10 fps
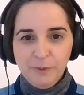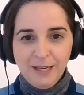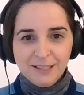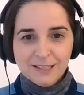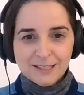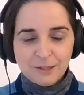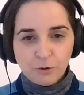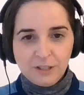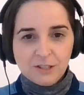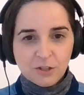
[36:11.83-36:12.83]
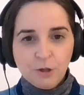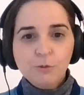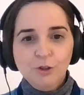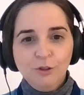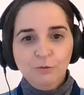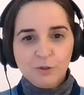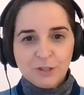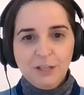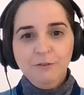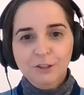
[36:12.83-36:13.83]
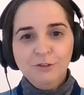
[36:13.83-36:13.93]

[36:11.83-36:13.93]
base predescription was given